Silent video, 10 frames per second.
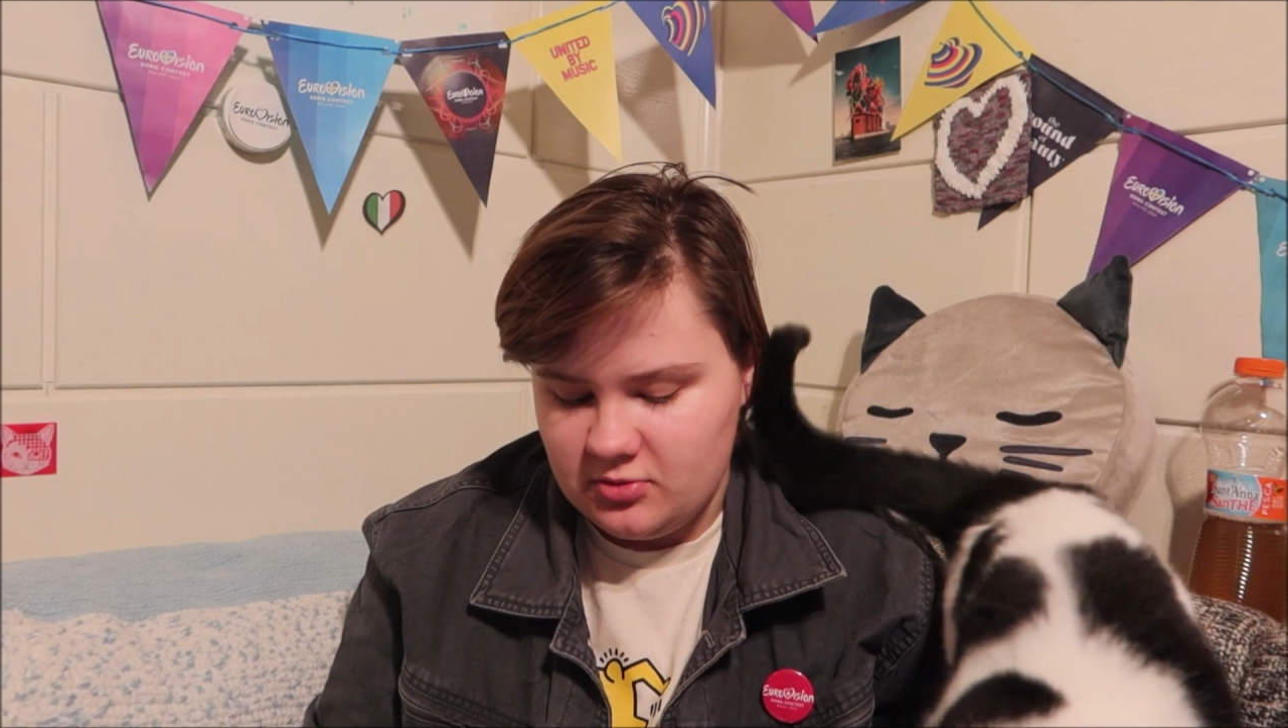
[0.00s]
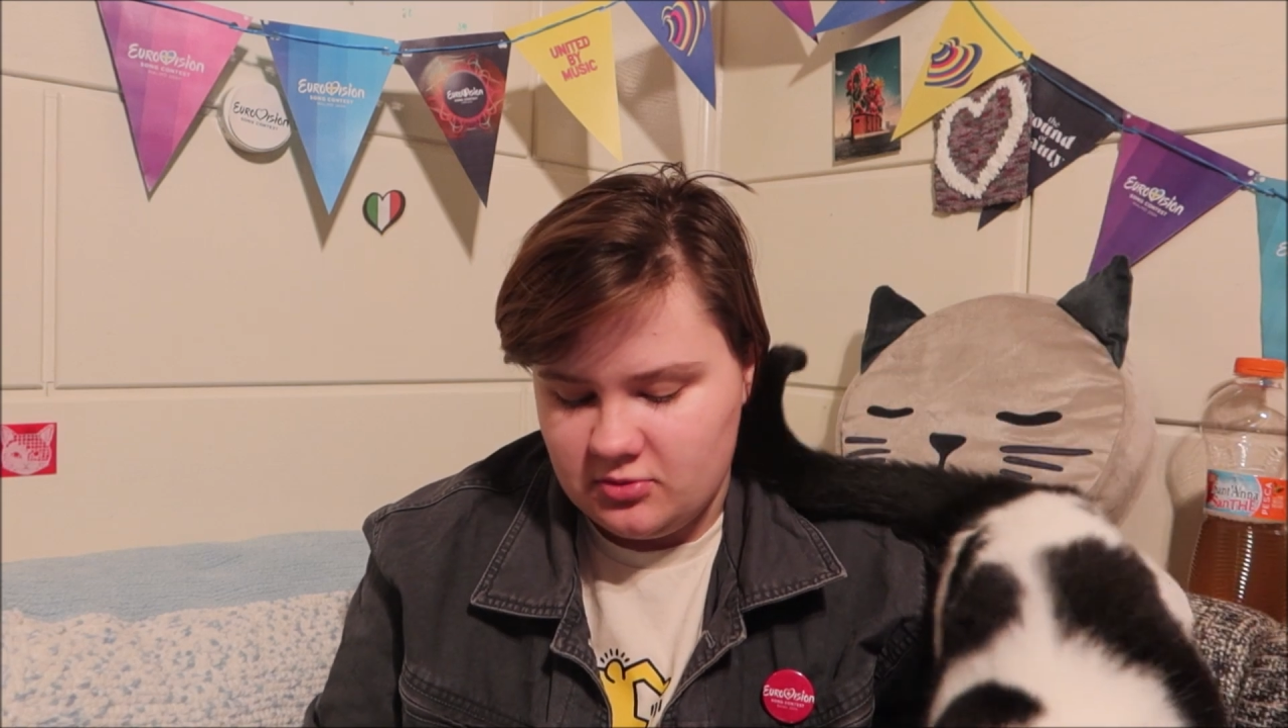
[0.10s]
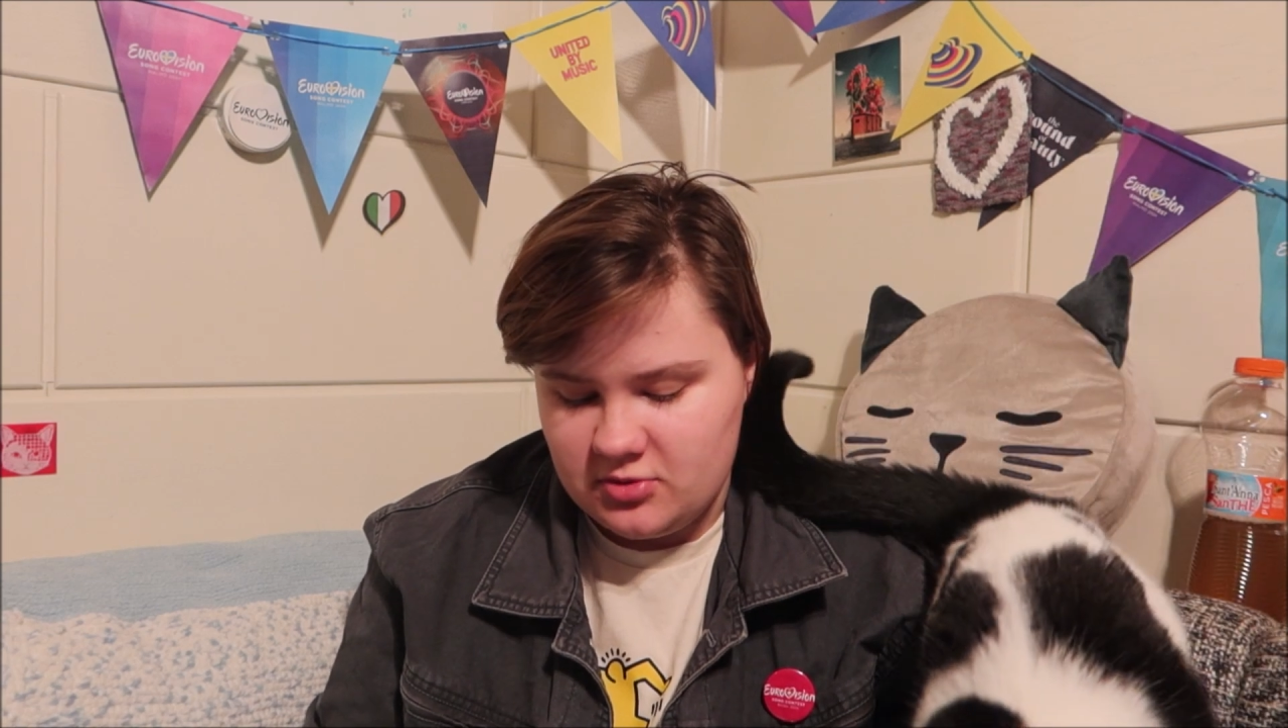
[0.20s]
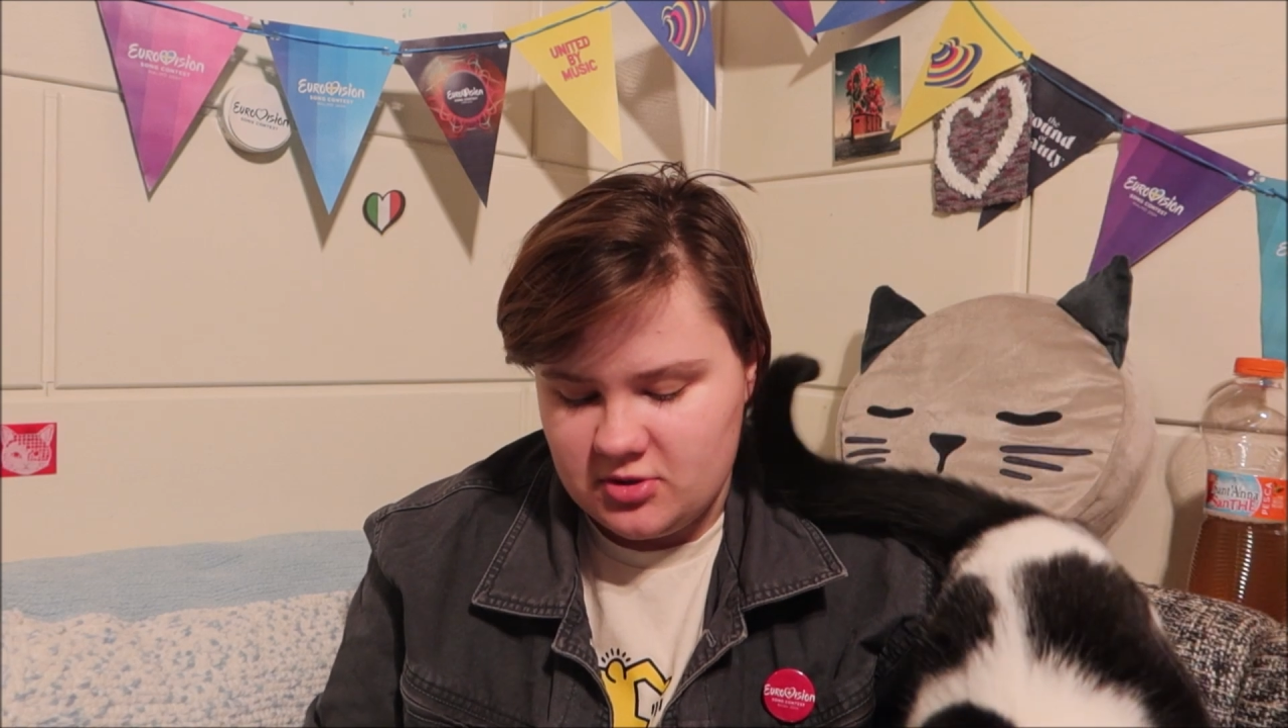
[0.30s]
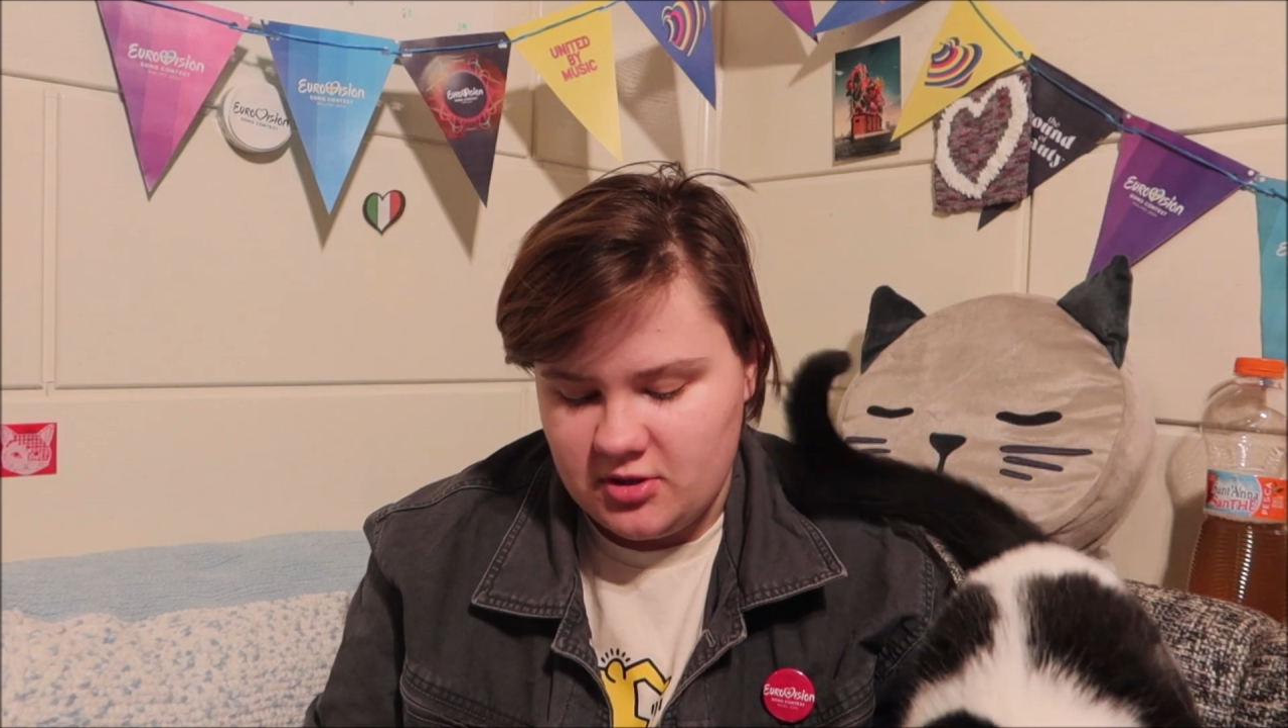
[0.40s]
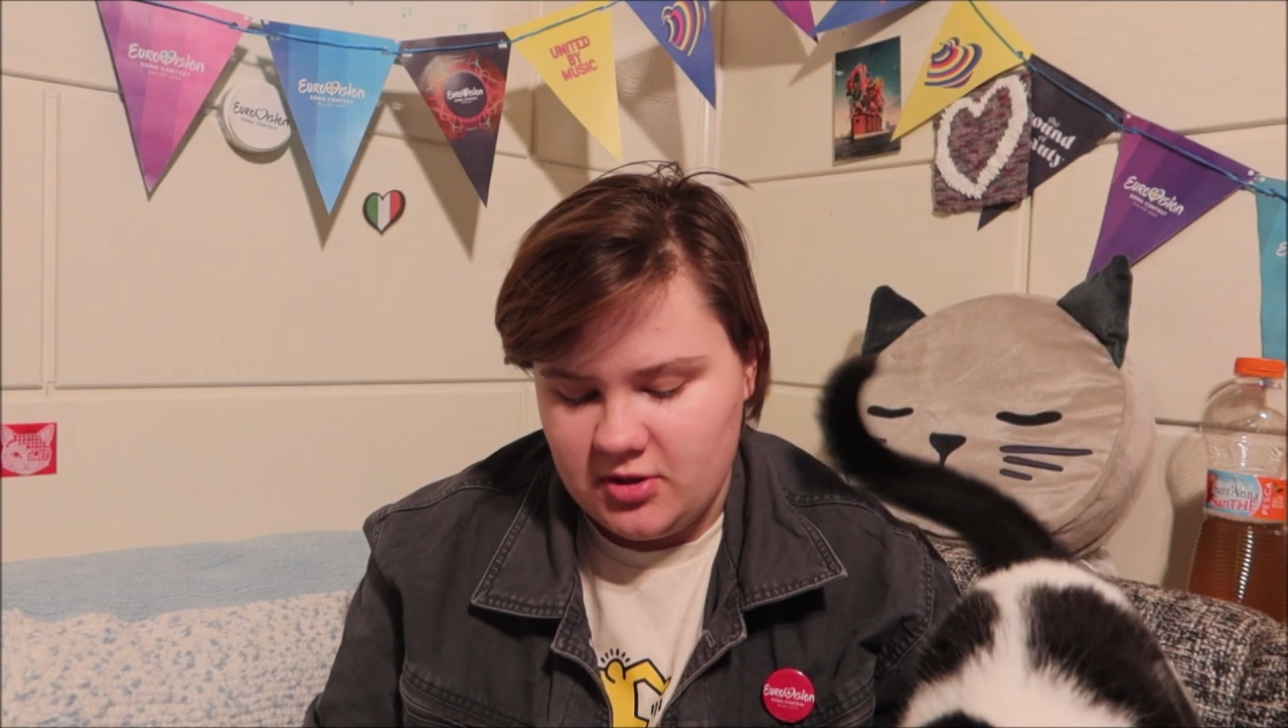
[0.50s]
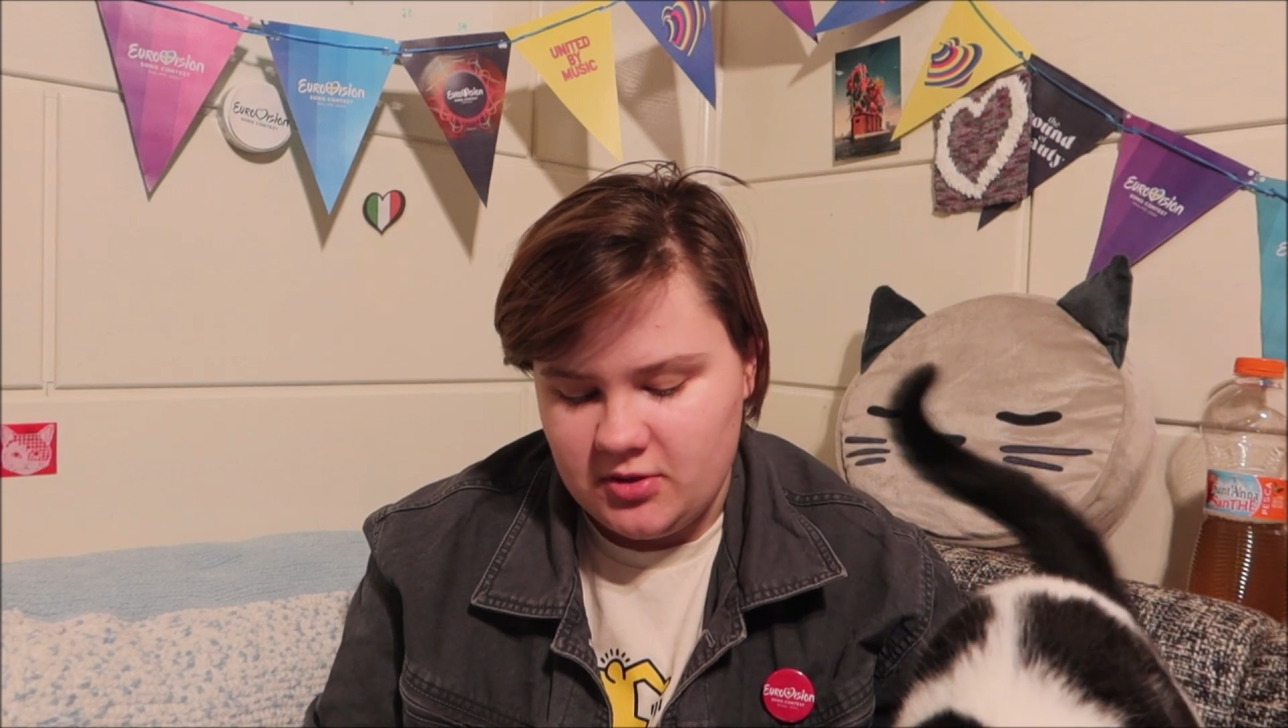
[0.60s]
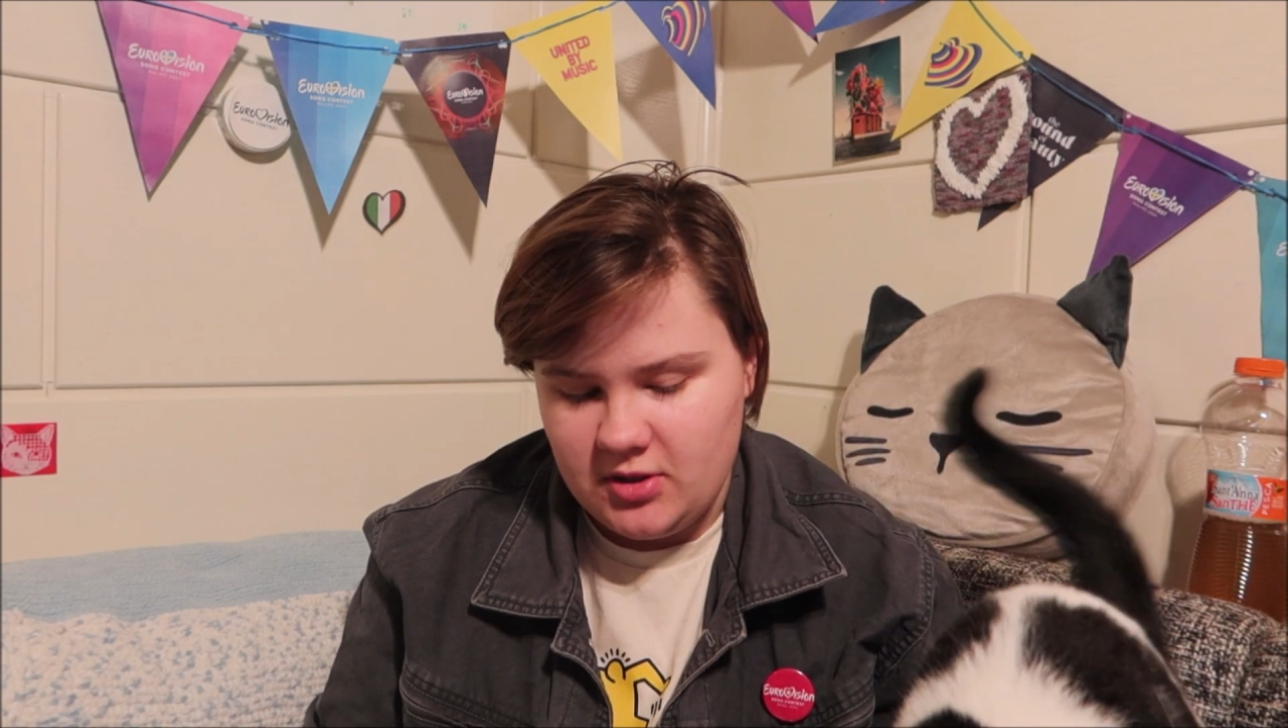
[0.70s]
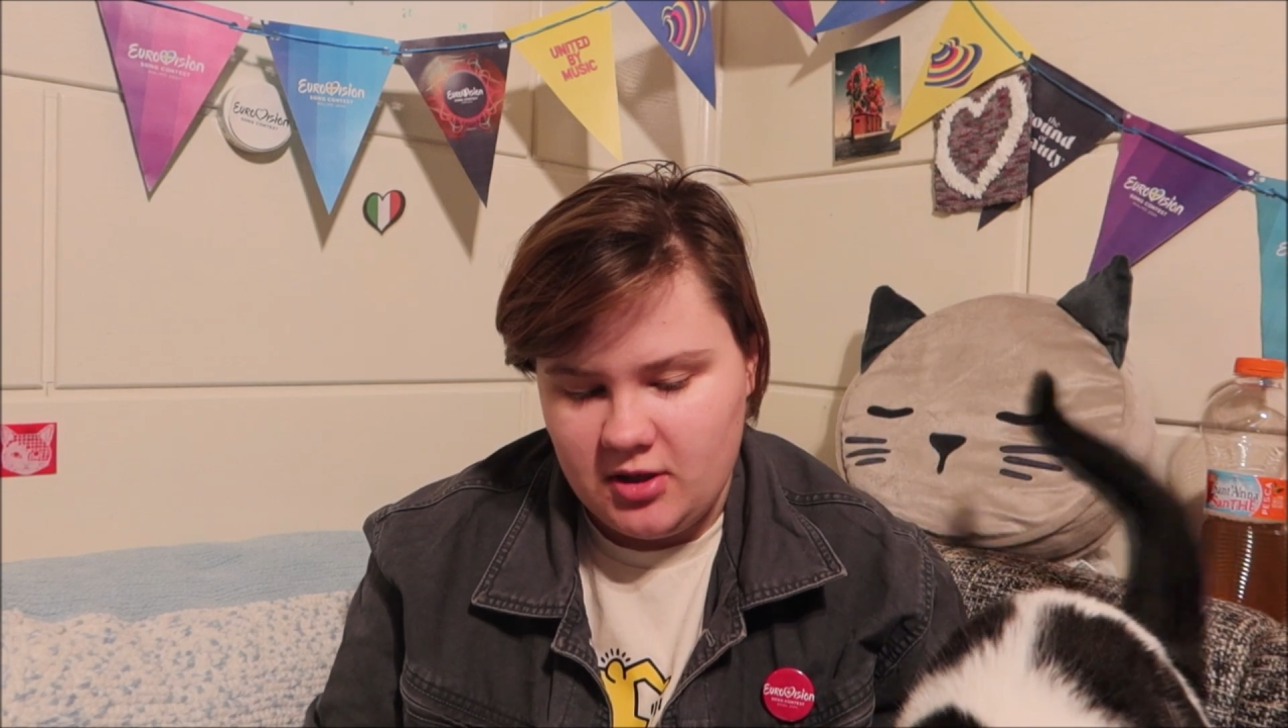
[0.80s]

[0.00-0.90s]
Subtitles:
also,